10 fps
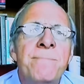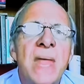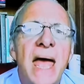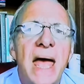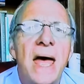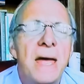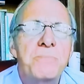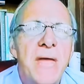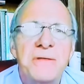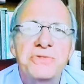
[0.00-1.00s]

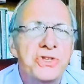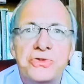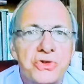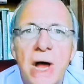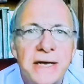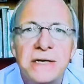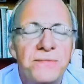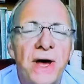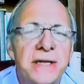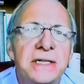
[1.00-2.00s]
and to try to
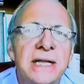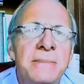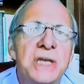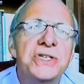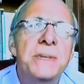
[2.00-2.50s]
define the limits.